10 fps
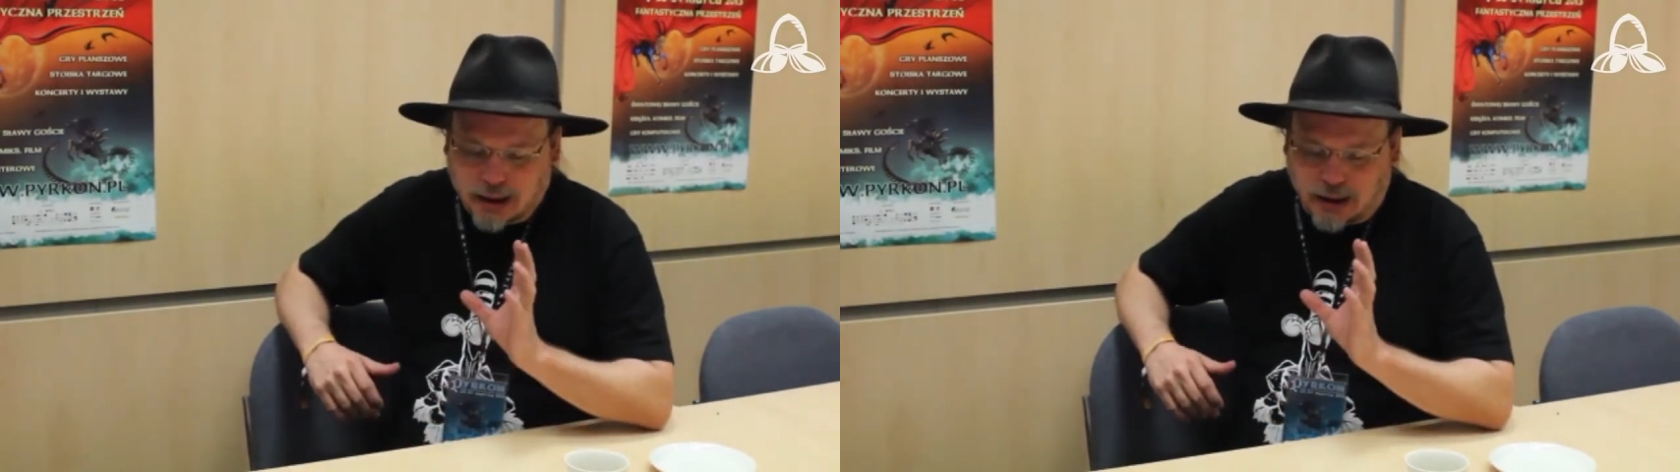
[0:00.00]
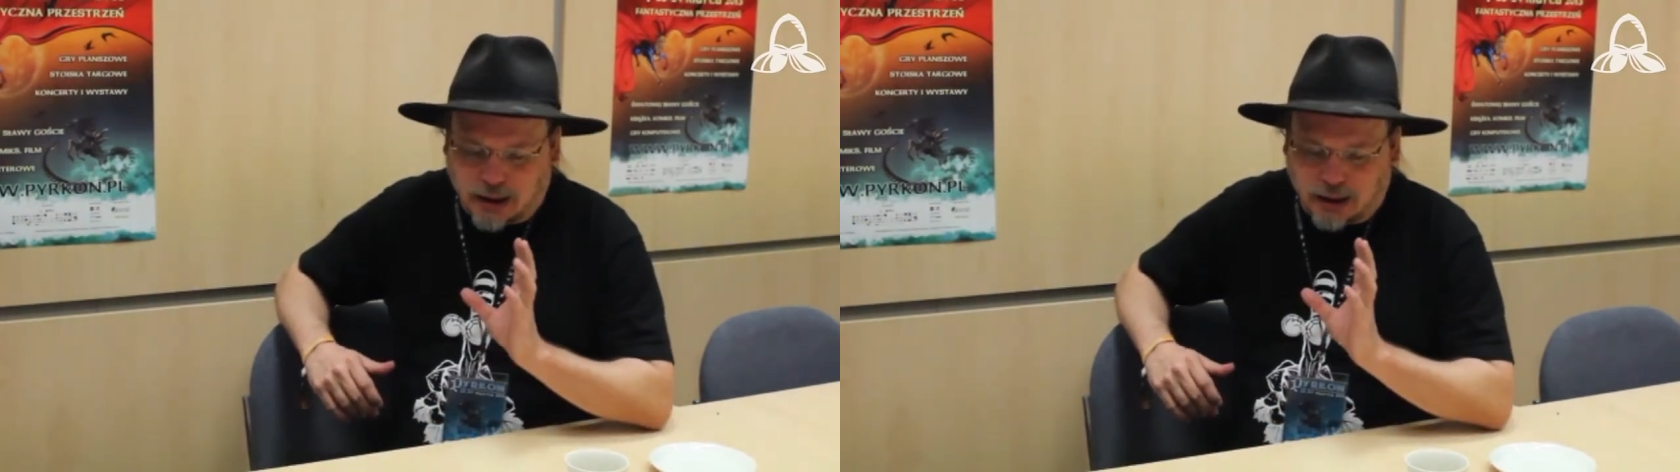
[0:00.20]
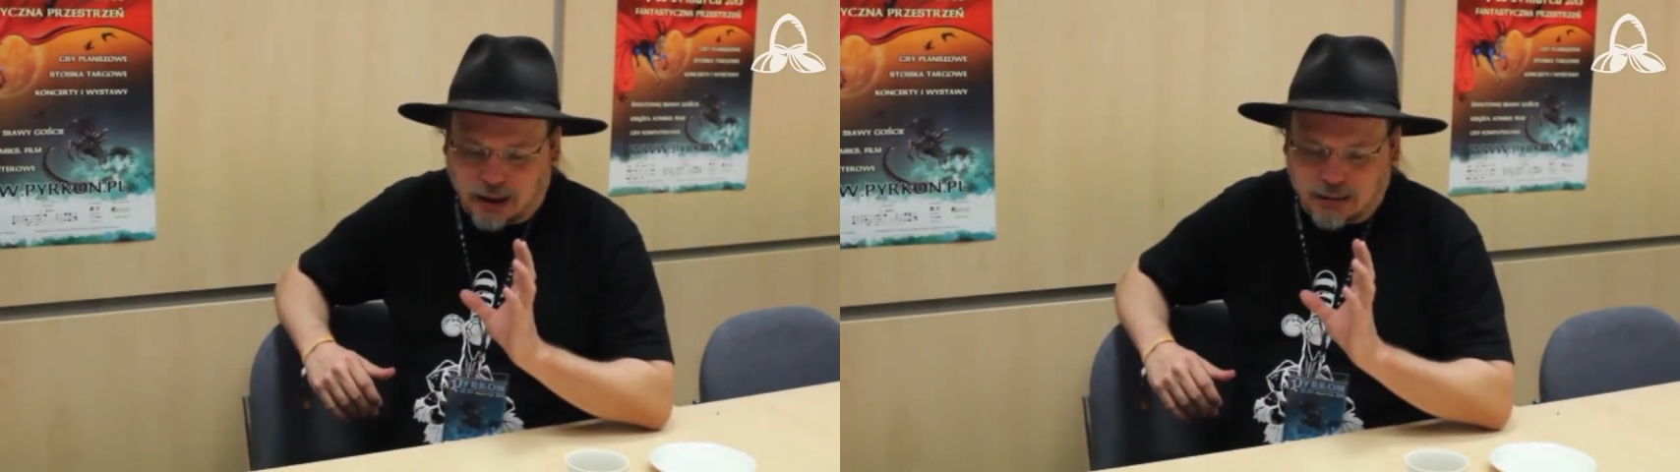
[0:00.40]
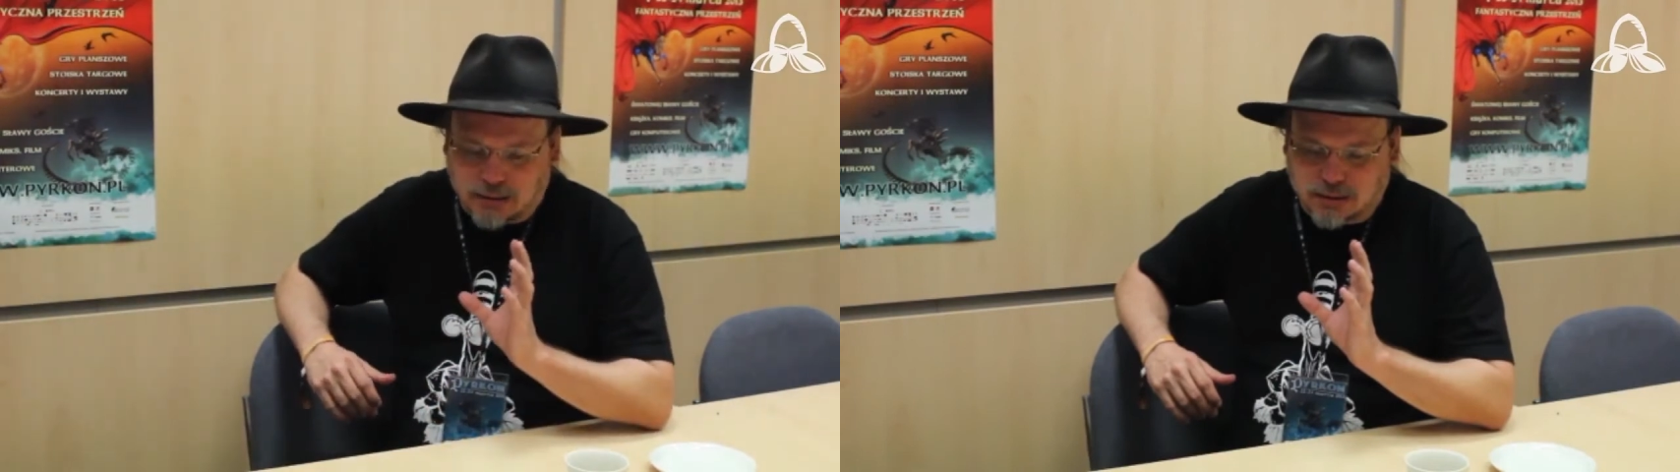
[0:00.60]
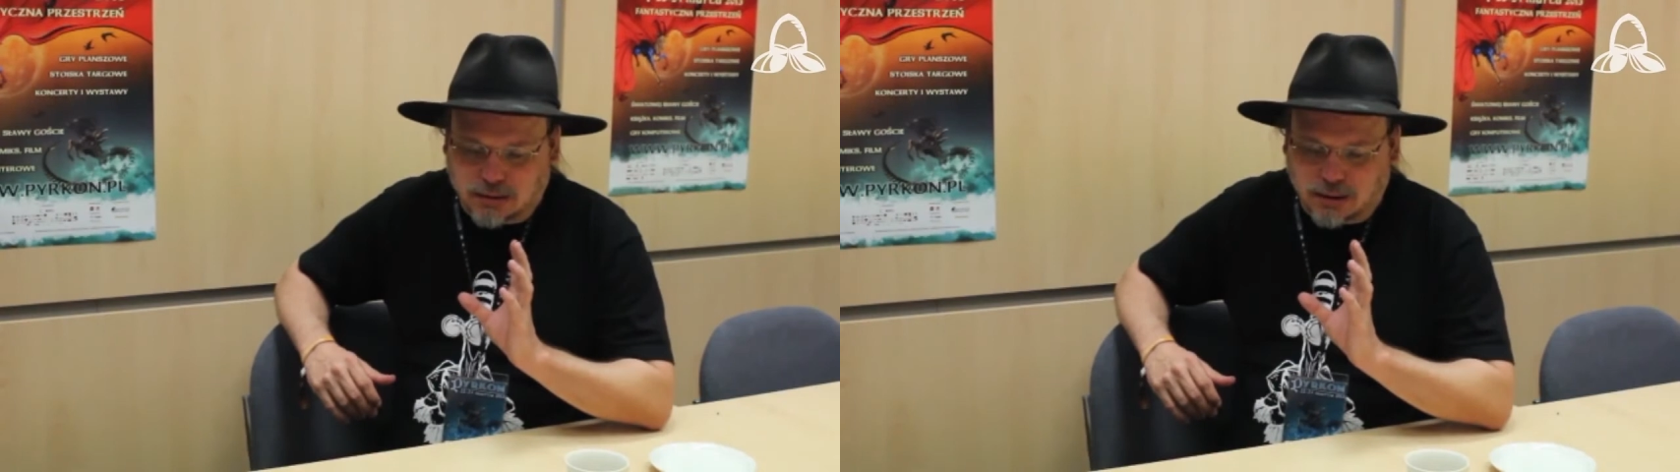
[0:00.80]

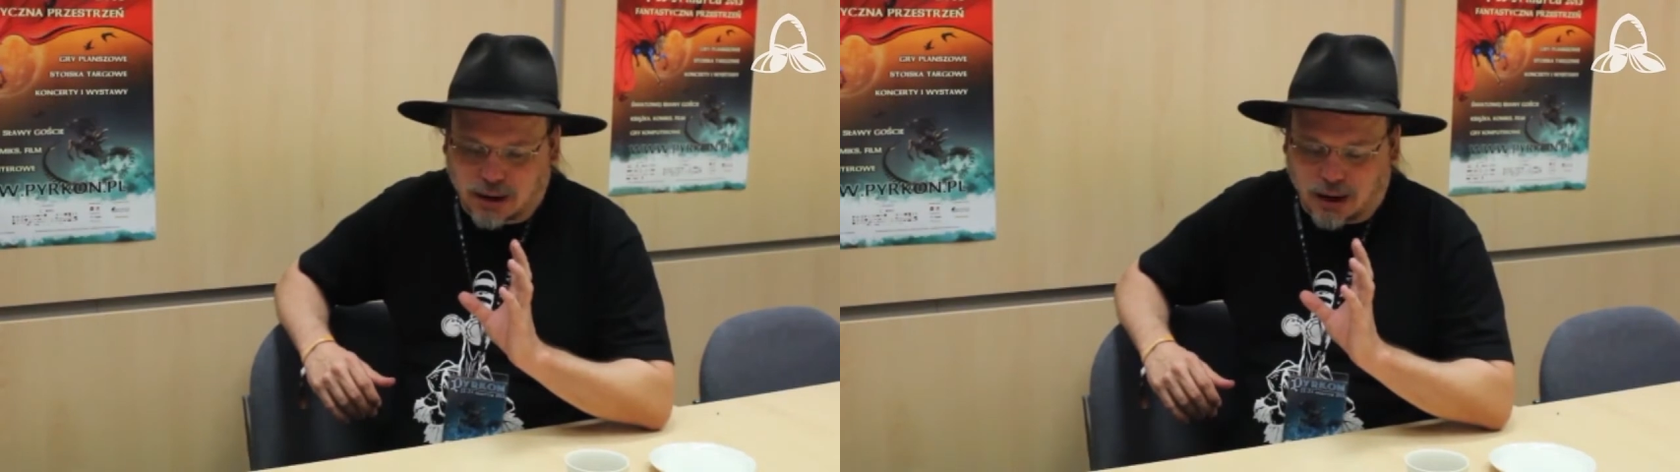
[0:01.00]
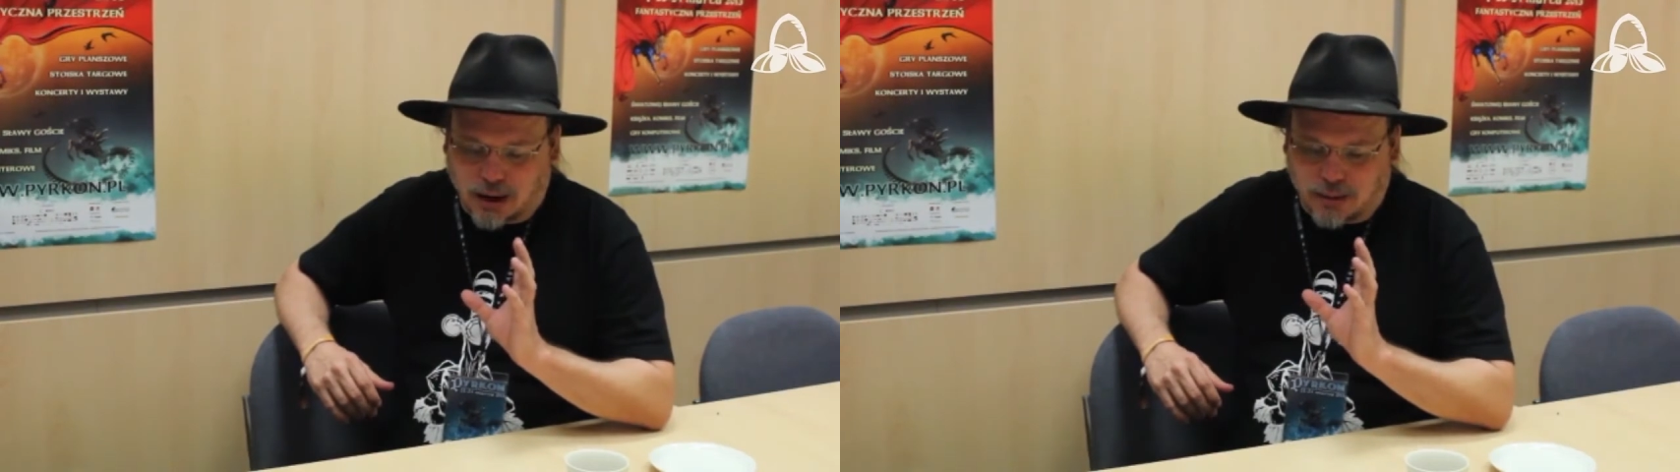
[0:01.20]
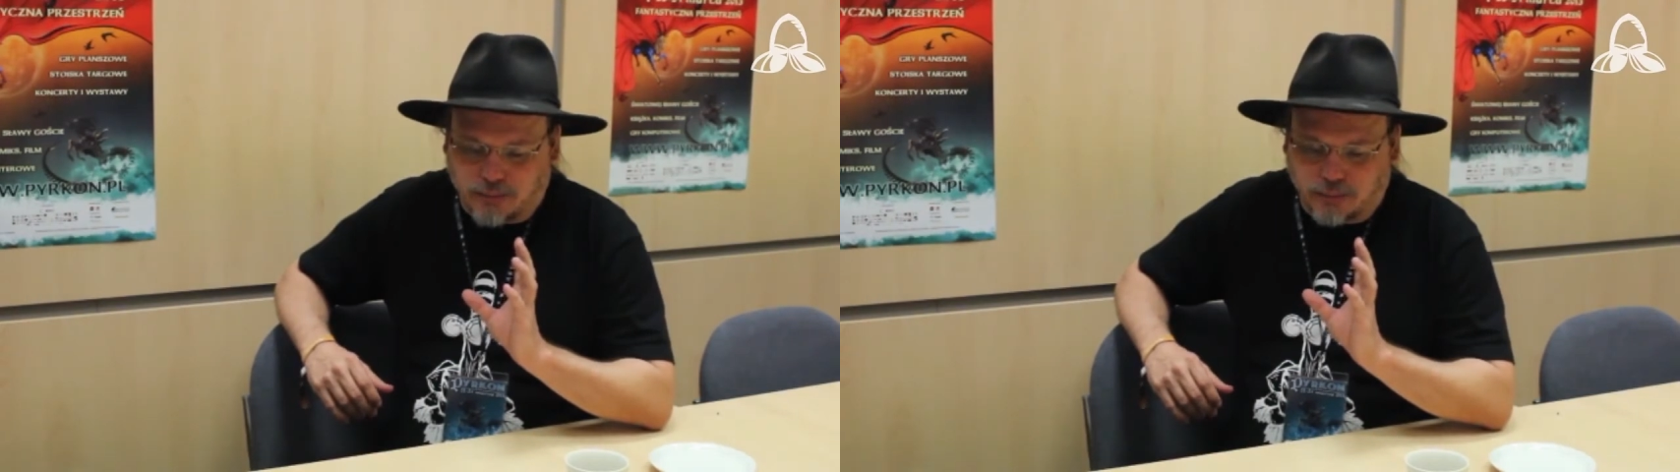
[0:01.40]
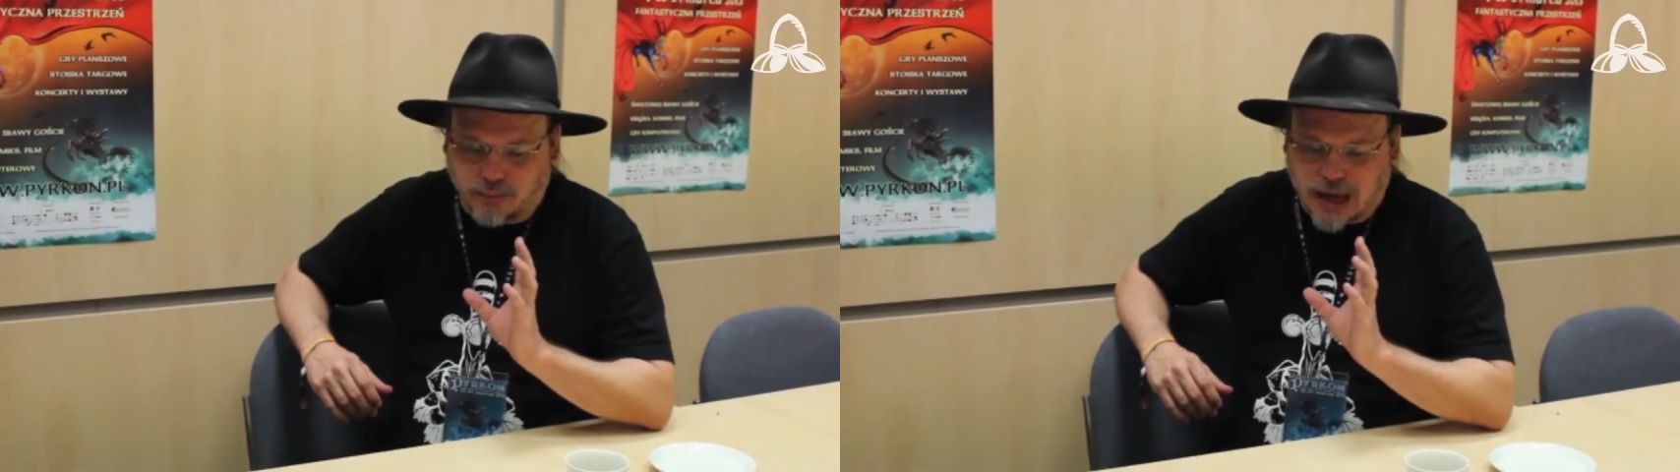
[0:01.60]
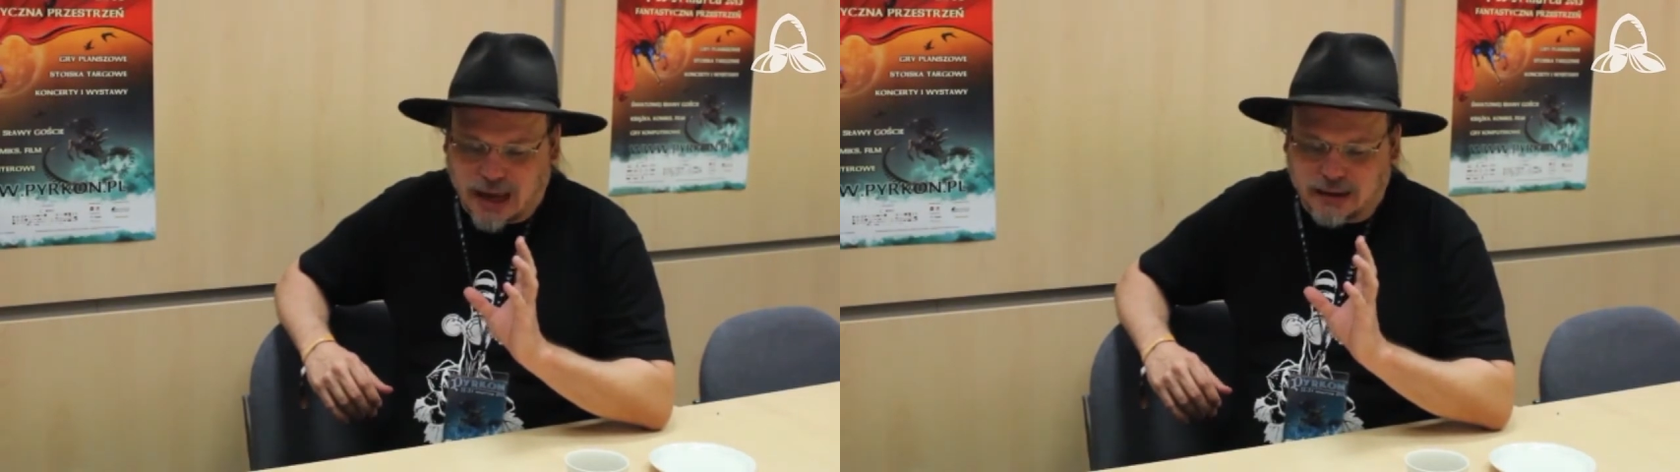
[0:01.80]
and
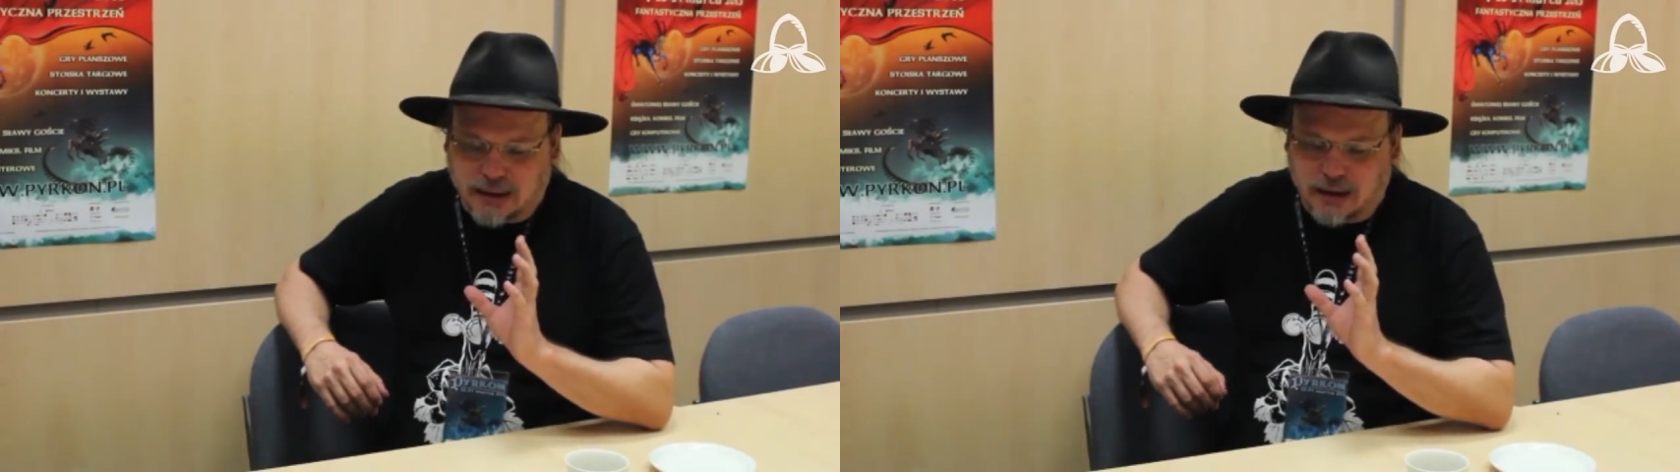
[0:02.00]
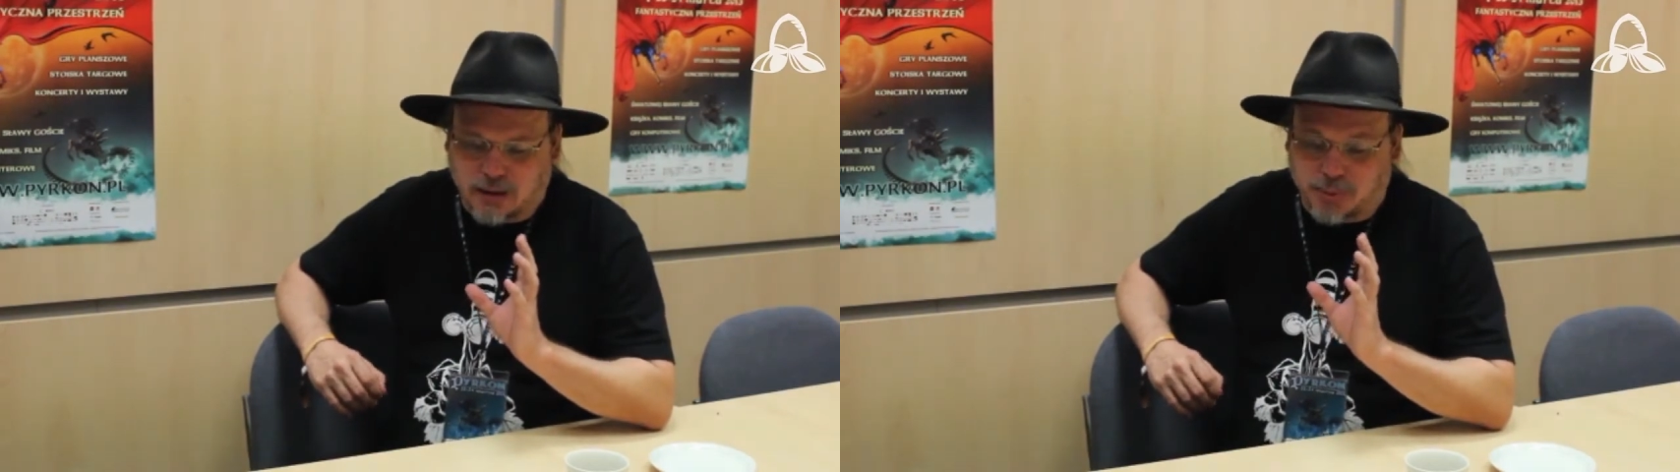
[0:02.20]
in a